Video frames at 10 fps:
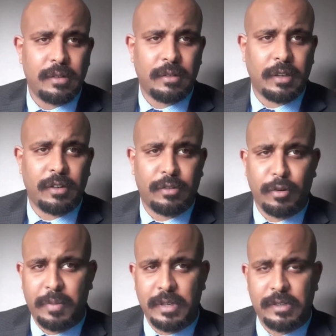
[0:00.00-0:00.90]
They're
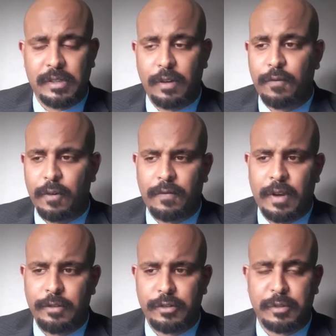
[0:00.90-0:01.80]
Ethiopians. Their
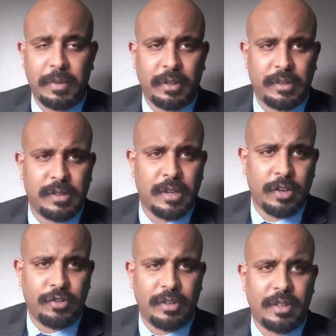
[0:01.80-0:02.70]
forefathers built this
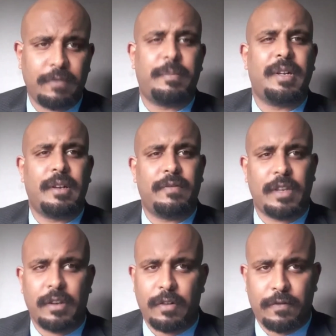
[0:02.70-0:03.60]
country. They've been
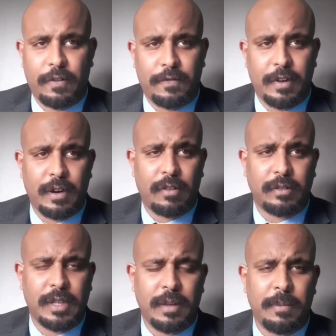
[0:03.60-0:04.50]
living here for a very long
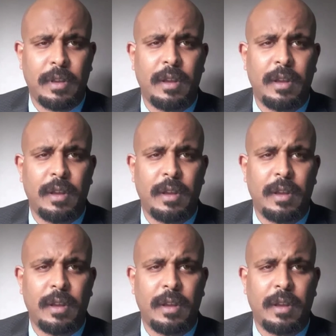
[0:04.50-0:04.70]
time.